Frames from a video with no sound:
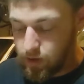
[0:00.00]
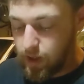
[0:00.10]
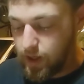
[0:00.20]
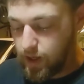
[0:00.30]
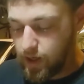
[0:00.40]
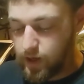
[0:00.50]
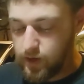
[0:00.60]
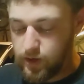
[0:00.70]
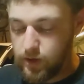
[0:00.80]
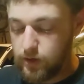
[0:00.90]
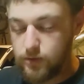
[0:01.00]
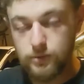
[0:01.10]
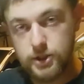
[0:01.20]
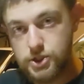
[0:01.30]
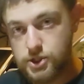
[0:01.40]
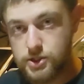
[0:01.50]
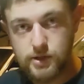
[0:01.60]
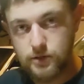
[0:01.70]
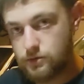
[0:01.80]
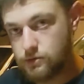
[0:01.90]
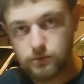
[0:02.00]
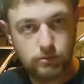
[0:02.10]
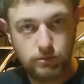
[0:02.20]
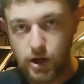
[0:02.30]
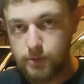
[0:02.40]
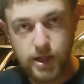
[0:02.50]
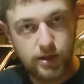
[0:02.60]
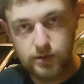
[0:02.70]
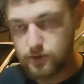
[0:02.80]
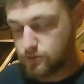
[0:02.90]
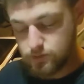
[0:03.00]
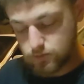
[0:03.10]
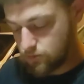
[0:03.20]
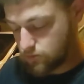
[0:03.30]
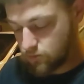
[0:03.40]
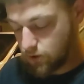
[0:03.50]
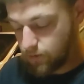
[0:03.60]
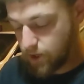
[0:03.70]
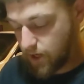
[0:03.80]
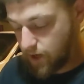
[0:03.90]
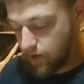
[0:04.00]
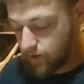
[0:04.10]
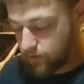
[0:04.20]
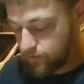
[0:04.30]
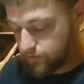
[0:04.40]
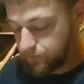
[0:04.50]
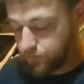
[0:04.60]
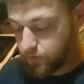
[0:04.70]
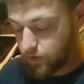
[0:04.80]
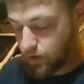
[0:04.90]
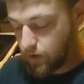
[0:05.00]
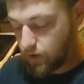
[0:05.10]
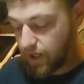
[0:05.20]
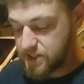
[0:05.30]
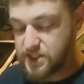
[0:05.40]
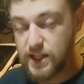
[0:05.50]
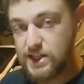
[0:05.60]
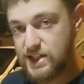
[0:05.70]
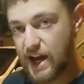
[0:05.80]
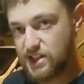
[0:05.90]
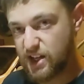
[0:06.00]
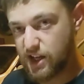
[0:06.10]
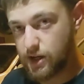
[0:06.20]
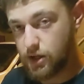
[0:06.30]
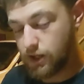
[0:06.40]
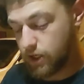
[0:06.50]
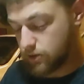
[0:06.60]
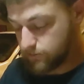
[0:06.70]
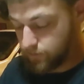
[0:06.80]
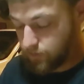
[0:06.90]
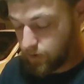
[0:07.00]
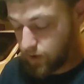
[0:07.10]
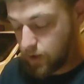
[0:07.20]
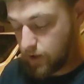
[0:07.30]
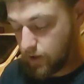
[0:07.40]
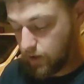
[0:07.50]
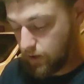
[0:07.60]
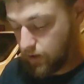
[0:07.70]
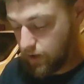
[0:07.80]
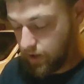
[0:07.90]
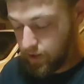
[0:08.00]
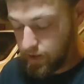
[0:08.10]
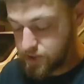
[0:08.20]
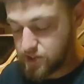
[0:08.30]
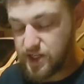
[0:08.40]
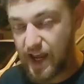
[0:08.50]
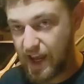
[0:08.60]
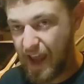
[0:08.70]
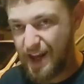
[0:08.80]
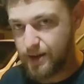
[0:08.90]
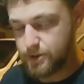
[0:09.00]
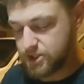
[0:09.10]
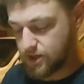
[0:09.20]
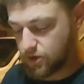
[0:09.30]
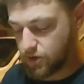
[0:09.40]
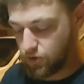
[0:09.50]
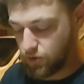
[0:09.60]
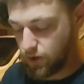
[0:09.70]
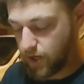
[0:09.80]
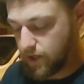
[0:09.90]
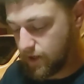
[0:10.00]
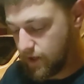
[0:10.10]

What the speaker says: And we just rub it out. Like I said, this acts like a cleaner. It doesn't take any material away,